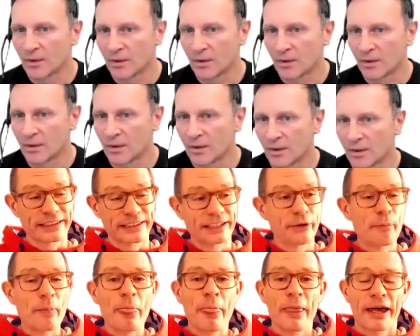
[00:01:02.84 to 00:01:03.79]
Yes,
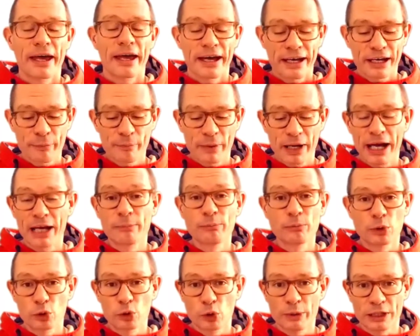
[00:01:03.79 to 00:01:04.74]
I'm
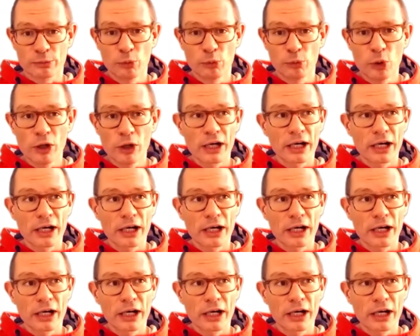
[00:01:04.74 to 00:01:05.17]
Thomas Much.